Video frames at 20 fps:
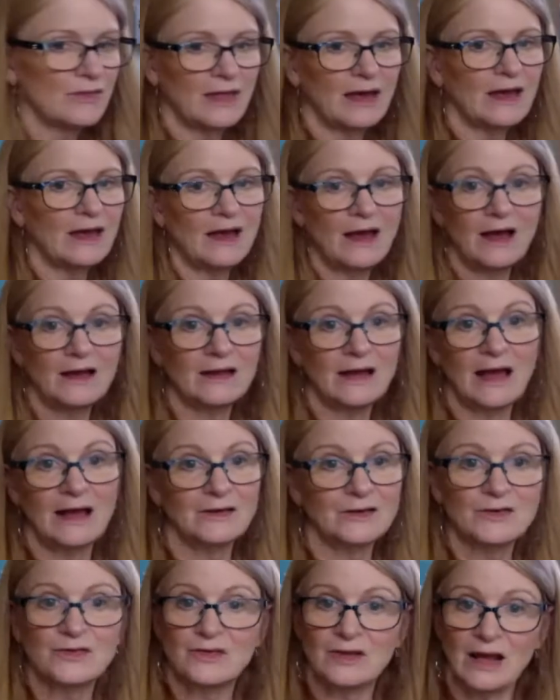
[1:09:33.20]
that I
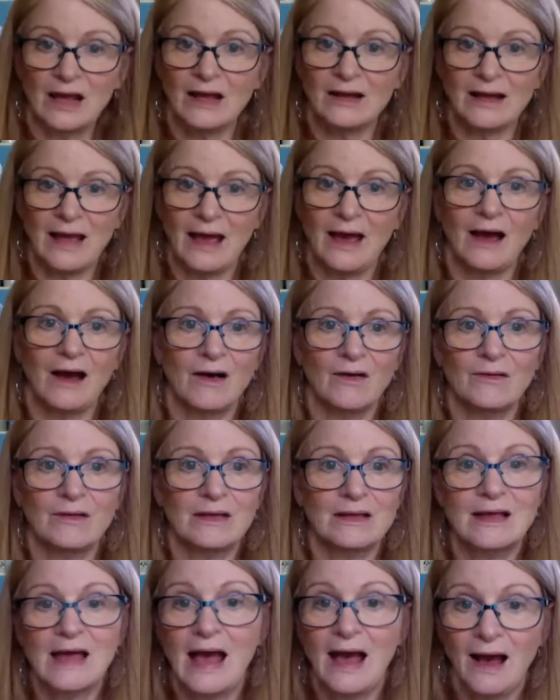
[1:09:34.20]
understand
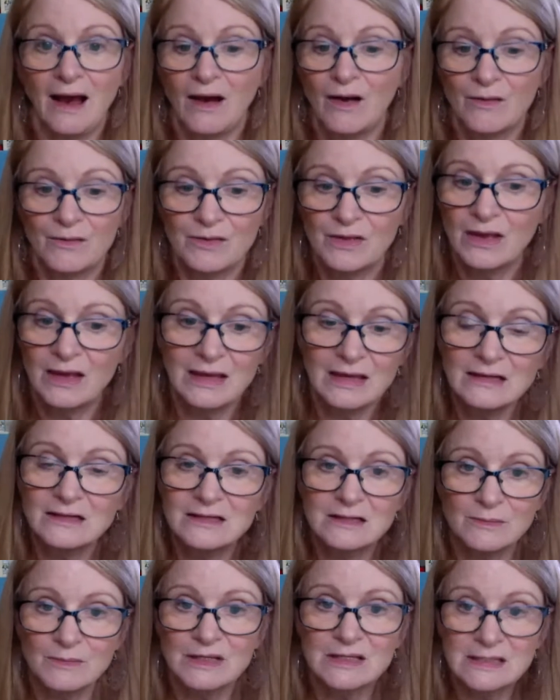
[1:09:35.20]
how
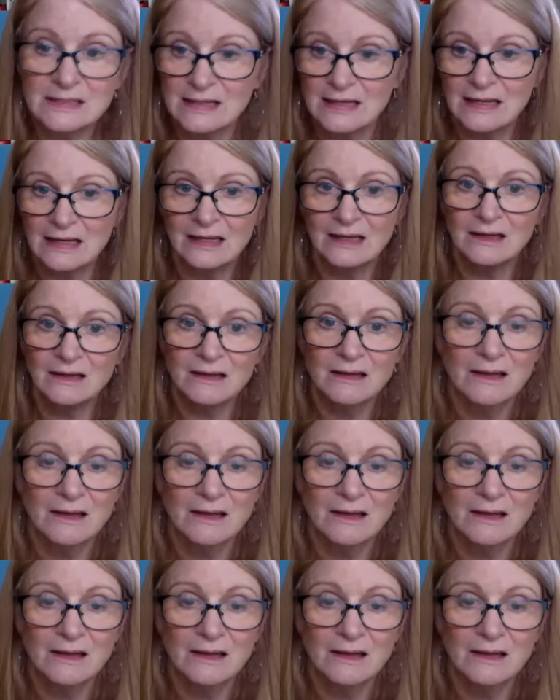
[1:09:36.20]
intimacy,